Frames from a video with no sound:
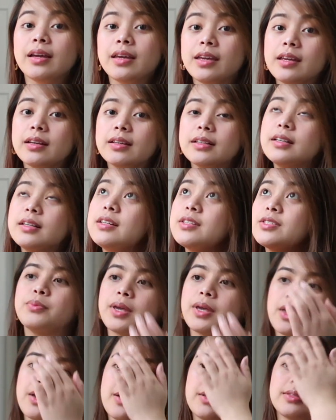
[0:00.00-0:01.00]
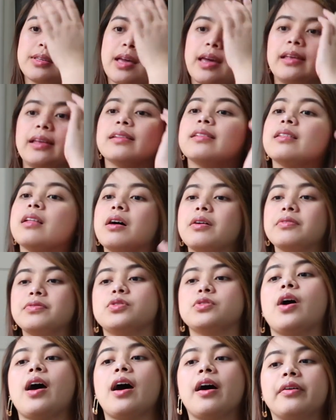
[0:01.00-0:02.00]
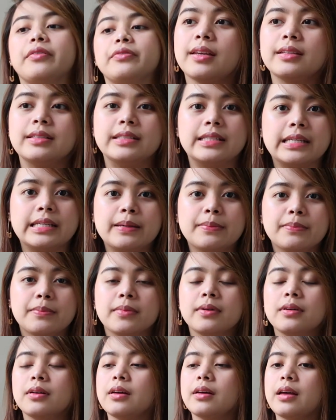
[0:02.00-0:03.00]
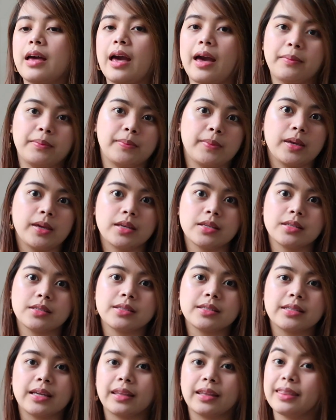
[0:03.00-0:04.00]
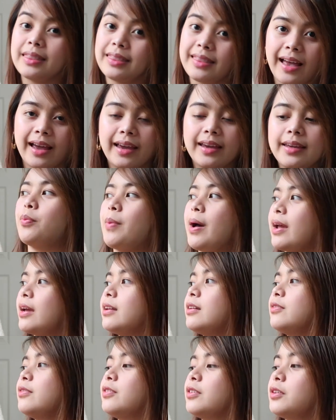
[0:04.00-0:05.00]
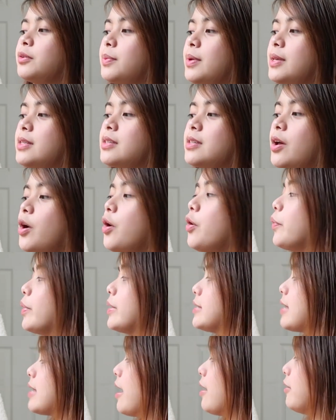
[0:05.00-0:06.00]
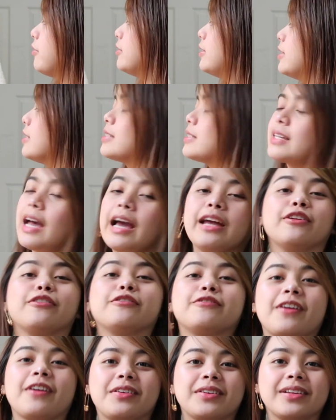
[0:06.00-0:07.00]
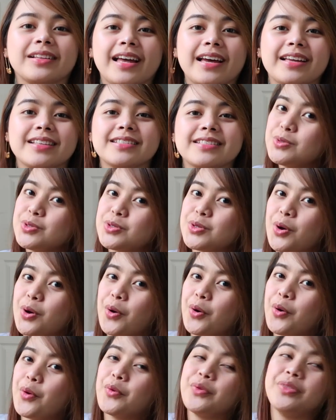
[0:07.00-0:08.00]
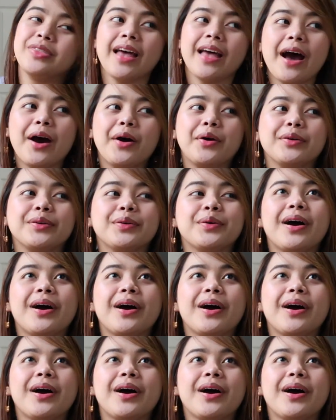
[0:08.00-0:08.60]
here because I love to have dim ambience at night. Back in the Philippines, I always have this kind of fairy lights. So now,